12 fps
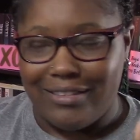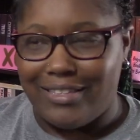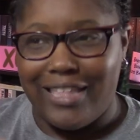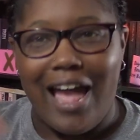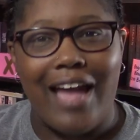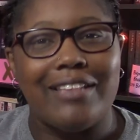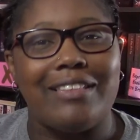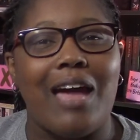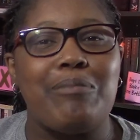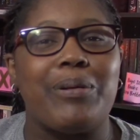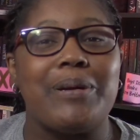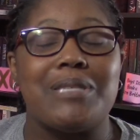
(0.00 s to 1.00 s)

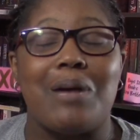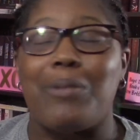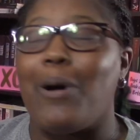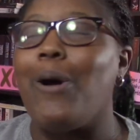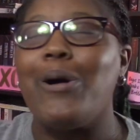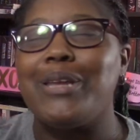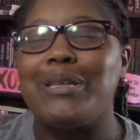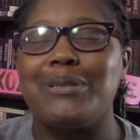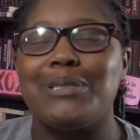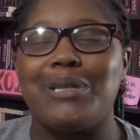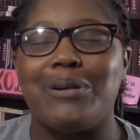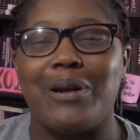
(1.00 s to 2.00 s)
that brings up a whole nother
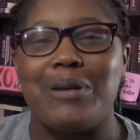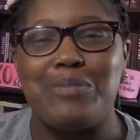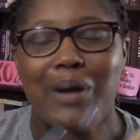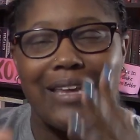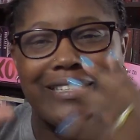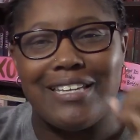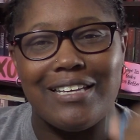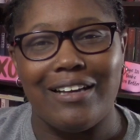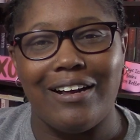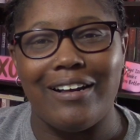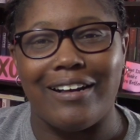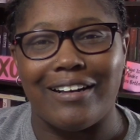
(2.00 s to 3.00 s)
story, but
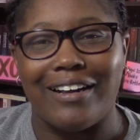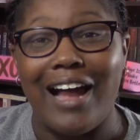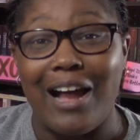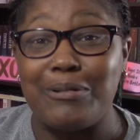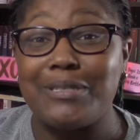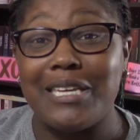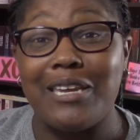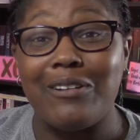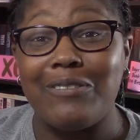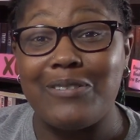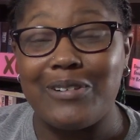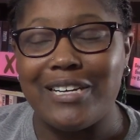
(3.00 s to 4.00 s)
I was here
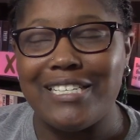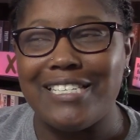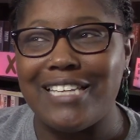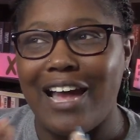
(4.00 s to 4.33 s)
for it.